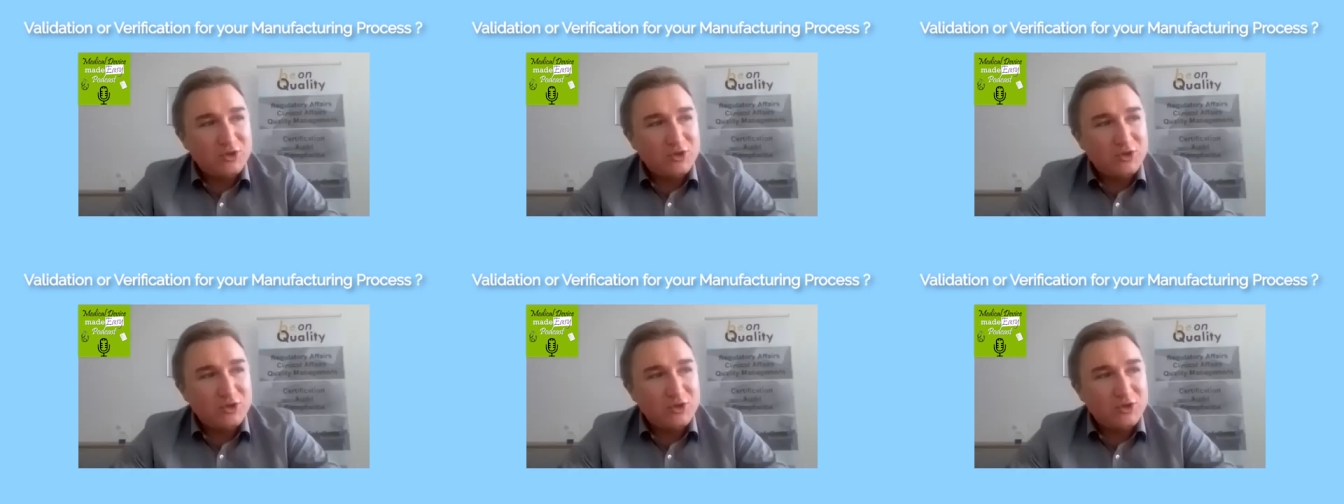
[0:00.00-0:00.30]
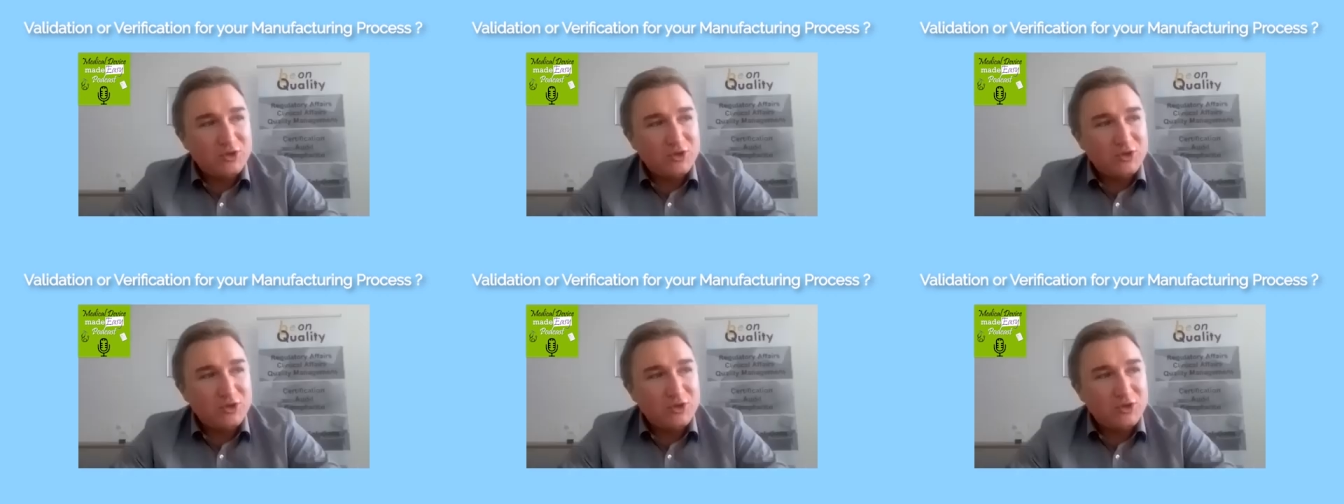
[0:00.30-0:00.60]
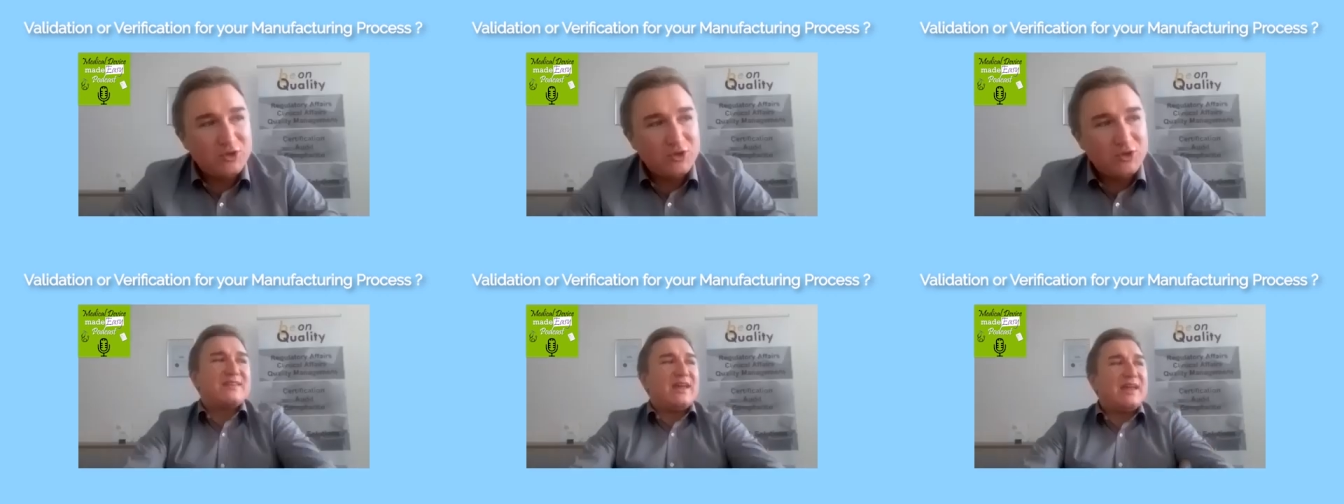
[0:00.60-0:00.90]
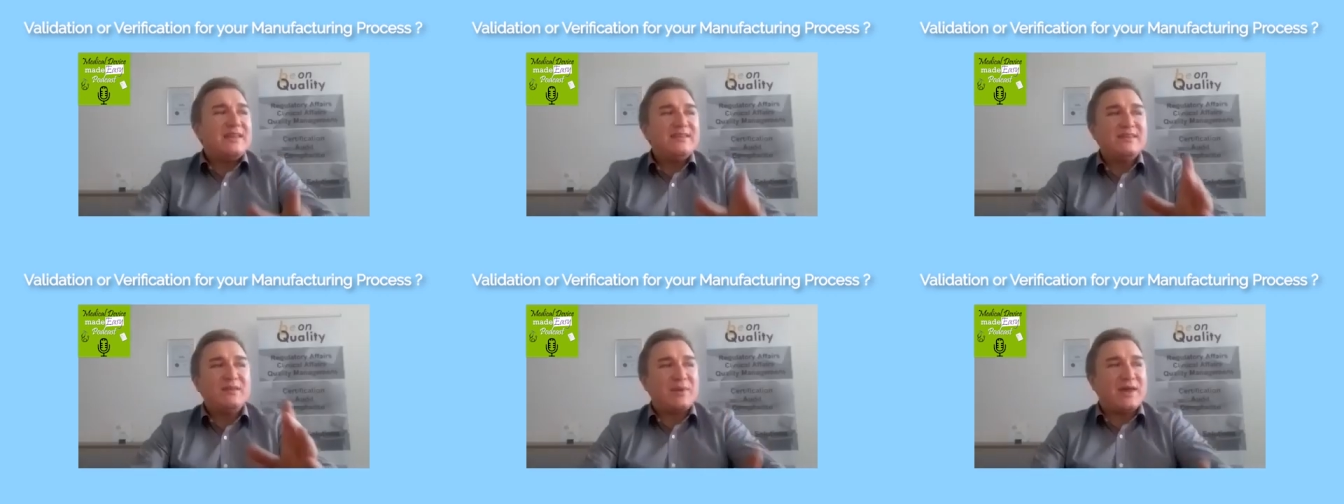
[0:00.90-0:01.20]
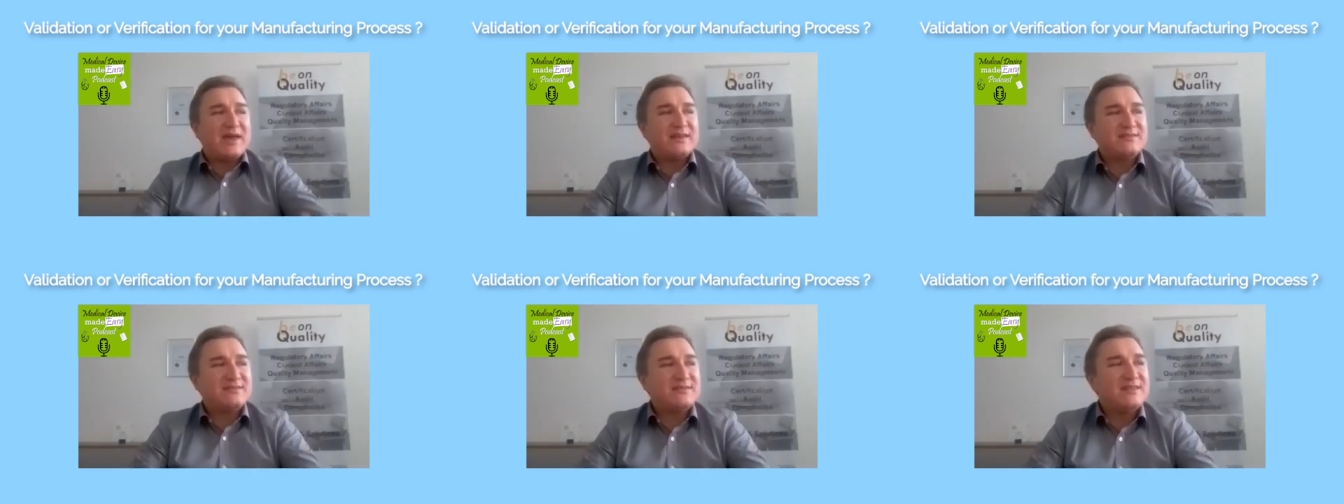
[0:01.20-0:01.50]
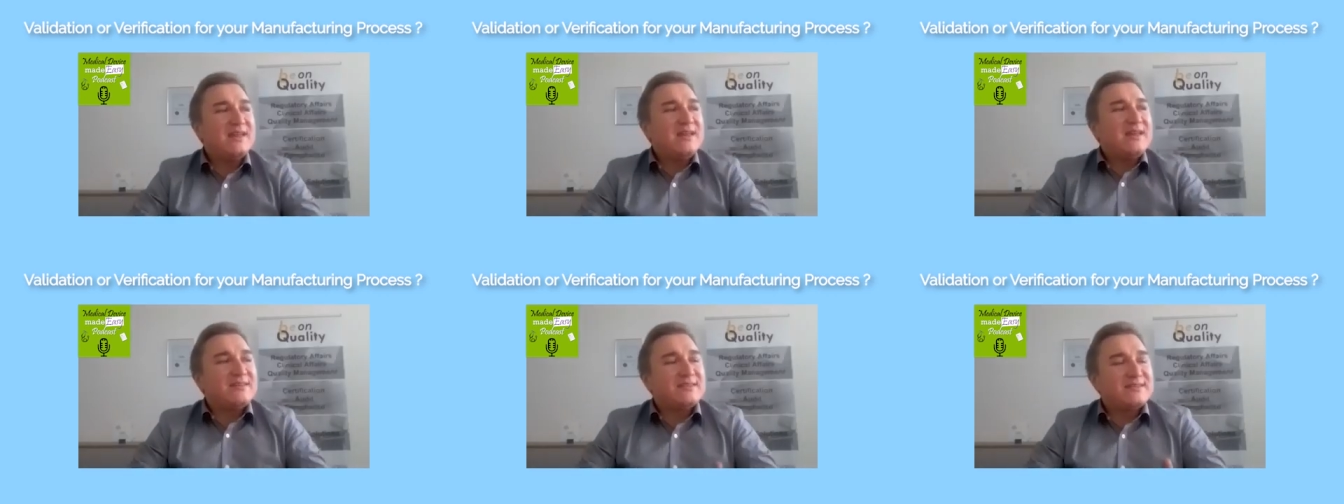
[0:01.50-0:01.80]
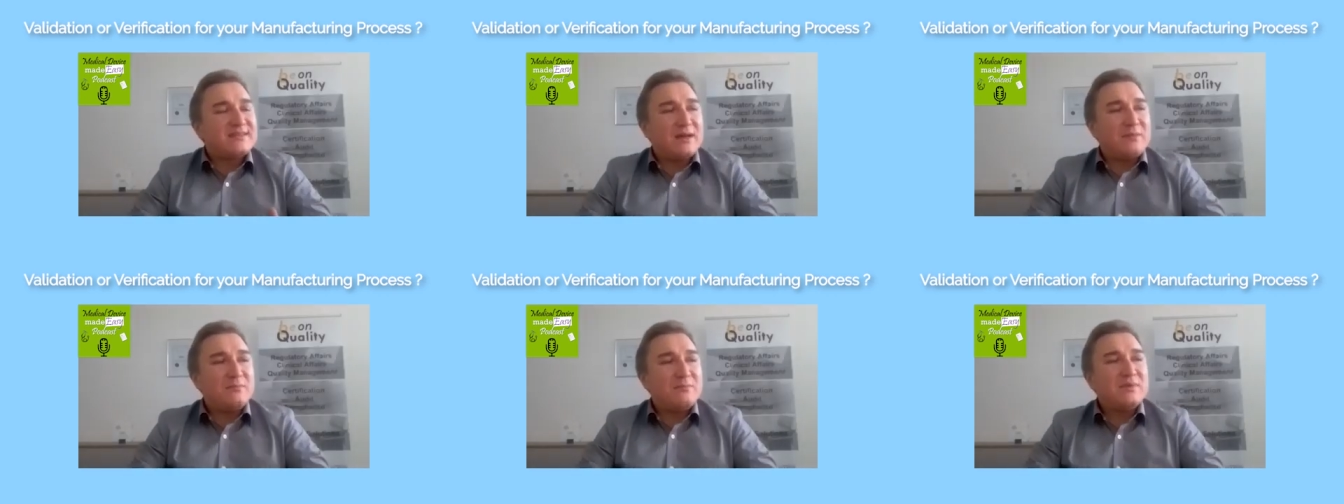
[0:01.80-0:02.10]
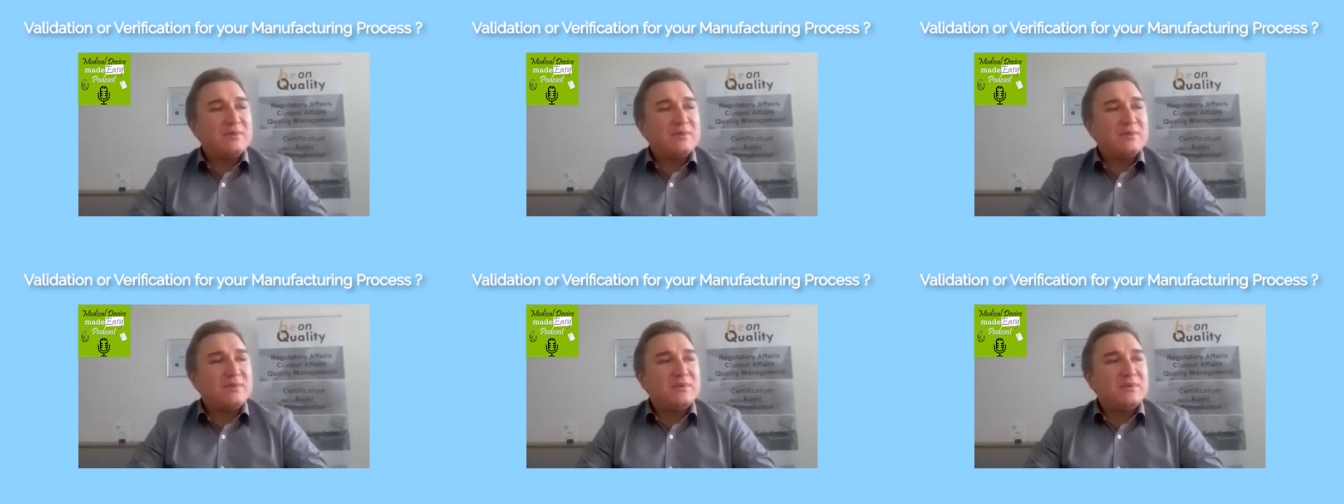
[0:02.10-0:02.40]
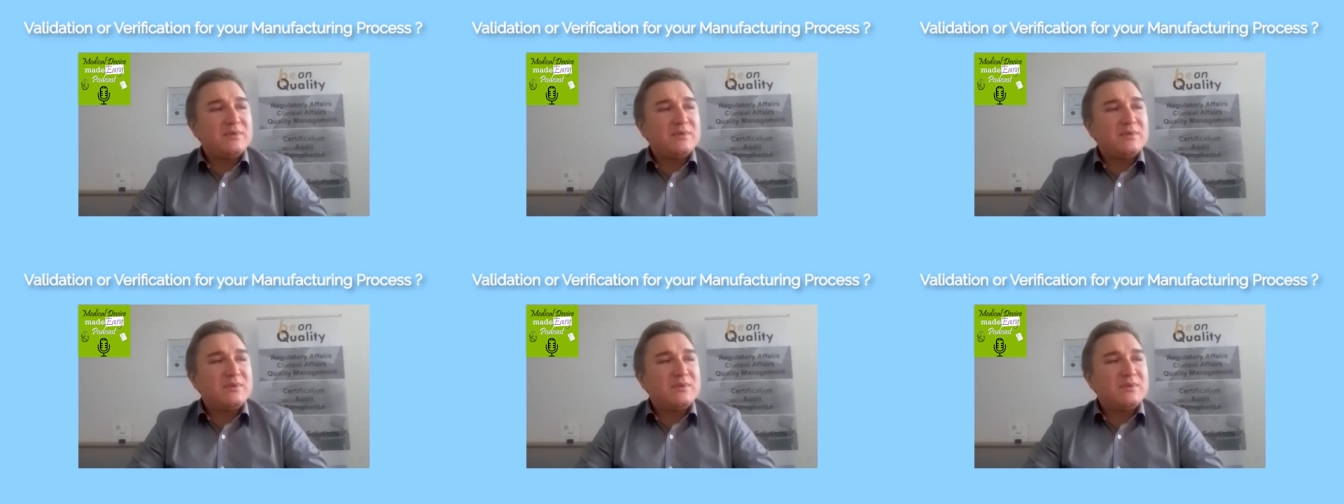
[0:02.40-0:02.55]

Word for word: because in the past some